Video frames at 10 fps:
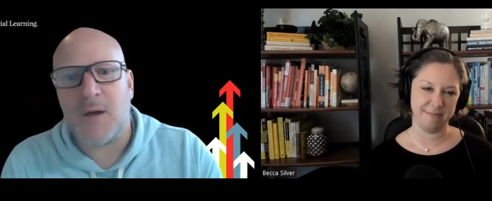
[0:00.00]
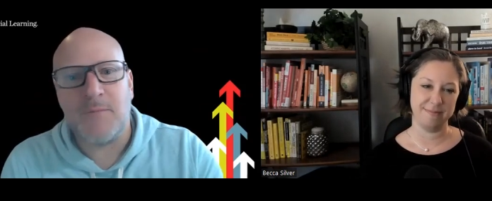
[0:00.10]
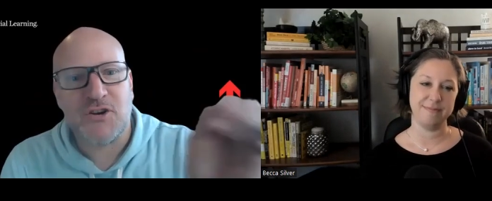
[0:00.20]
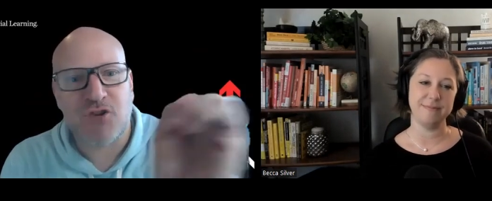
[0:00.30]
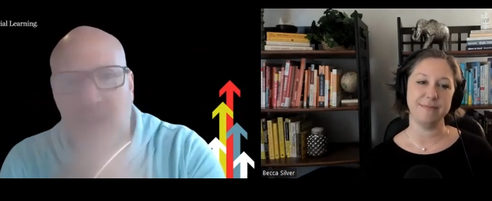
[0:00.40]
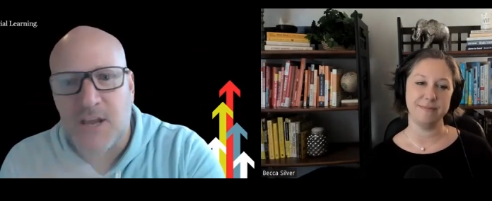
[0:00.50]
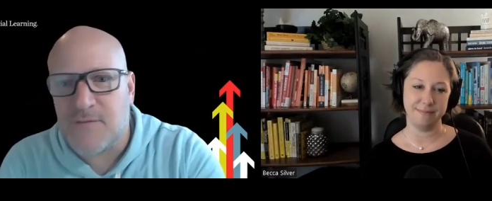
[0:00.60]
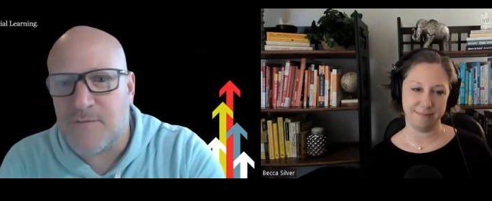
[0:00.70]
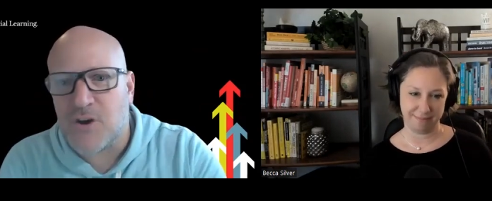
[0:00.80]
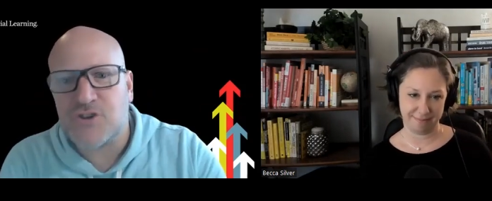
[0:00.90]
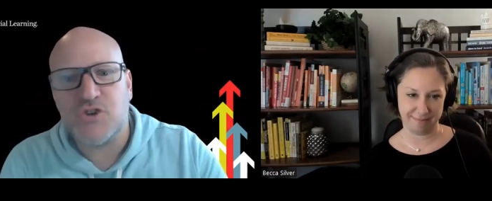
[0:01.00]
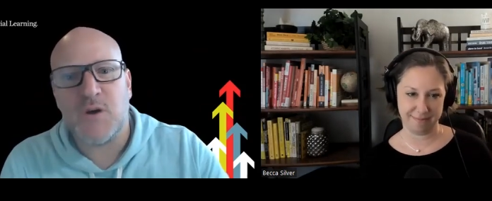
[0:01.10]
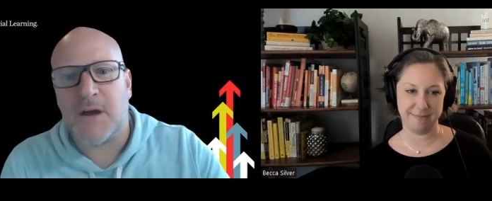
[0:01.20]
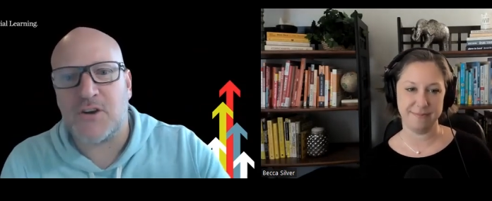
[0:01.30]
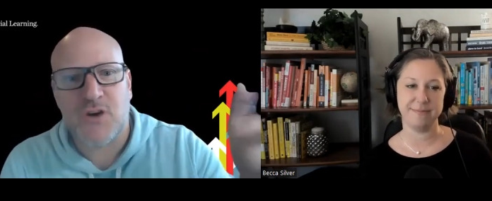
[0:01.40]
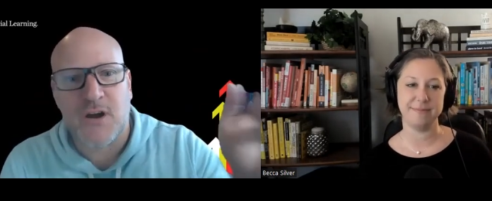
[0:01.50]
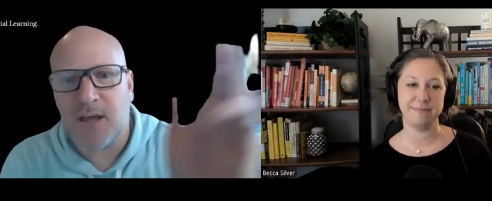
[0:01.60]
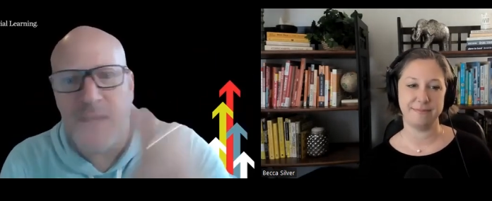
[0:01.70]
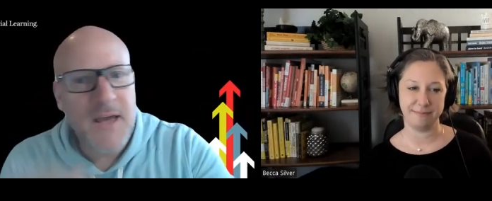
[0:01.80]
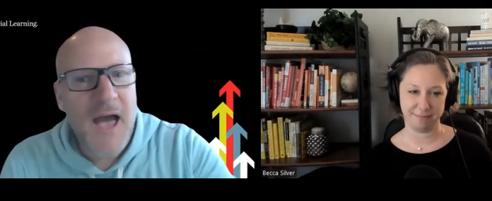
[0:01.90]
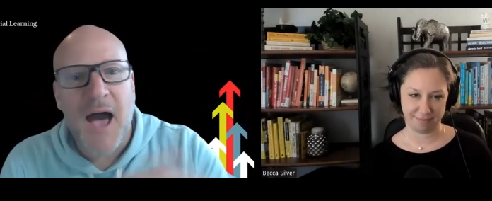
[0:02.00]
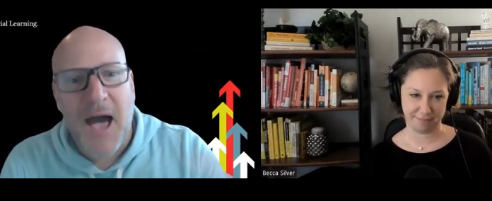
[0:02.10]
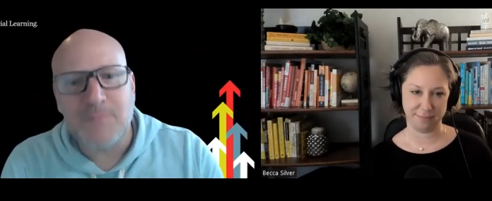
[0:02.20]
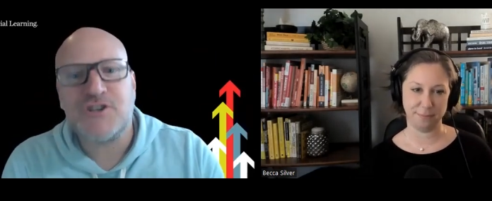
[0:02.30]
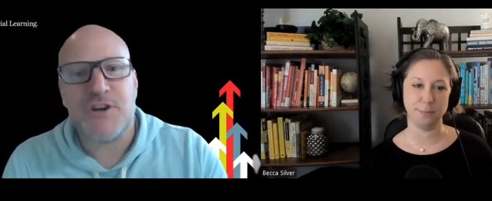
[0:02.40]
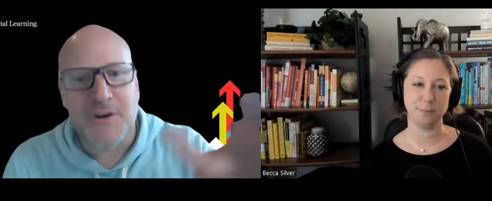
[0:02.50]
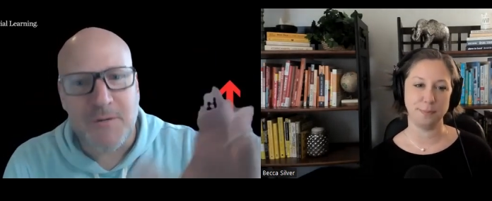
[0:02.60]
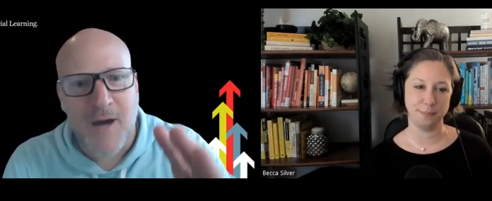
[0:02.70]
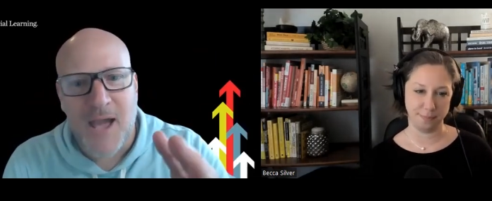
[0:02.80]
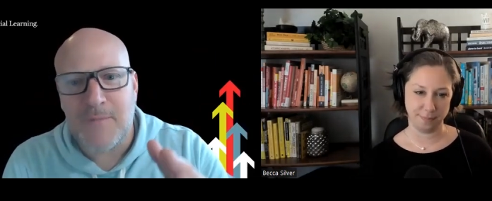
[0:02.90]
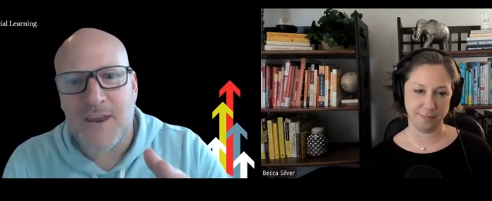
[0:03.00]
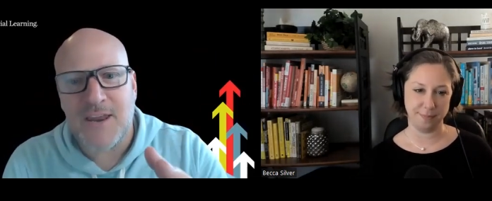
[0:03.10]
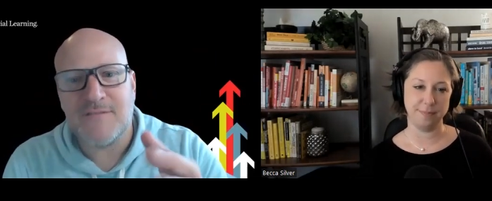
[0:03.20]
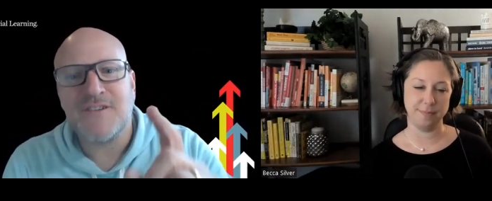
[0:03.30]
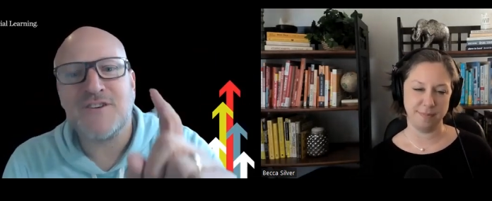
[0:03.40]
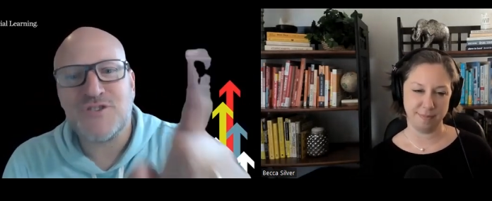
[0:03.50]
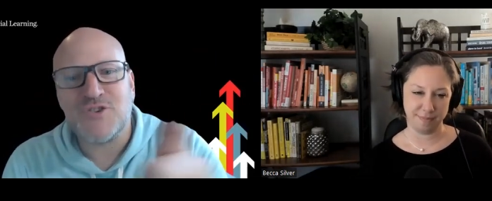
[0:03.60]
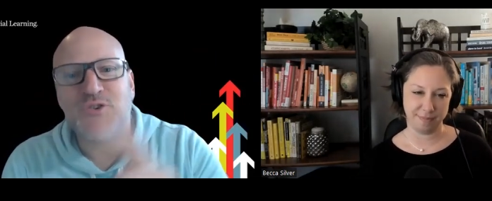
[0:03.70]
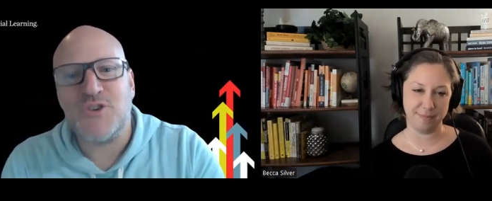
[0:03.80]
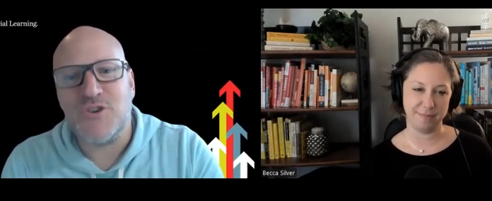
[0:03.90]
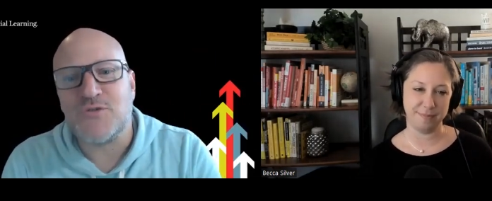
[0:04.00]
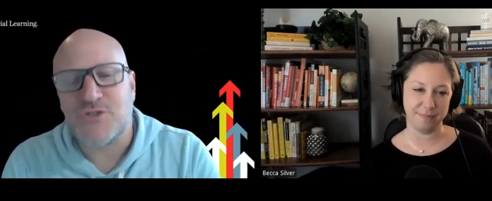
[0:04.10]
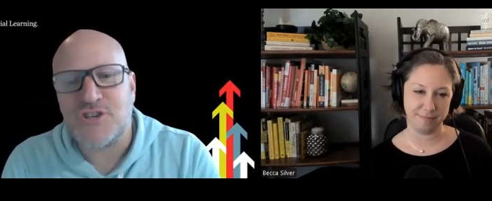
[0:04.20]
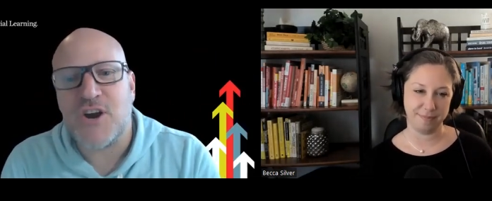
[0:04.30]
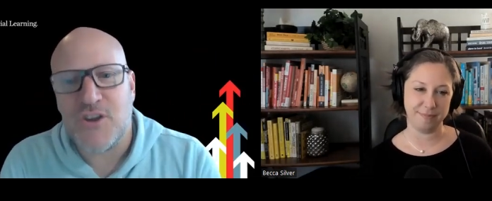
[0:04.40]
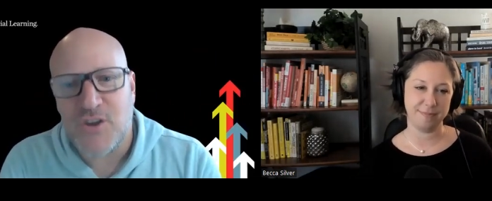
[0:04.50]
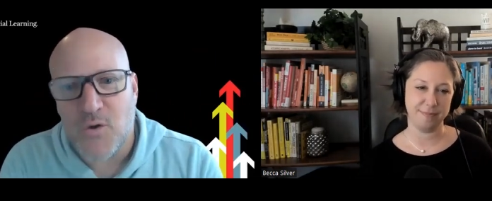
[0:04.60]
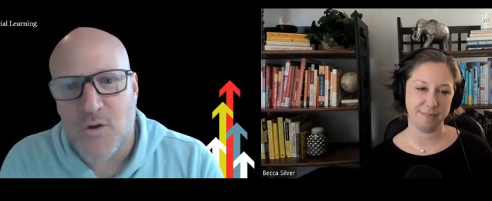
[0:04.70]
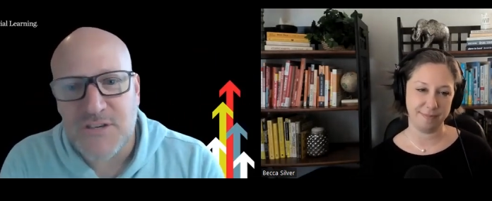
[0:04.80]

Speaker 1: I'm not trying to convert you, I'm not trying to I'm sharing my meaning so you'll share yours.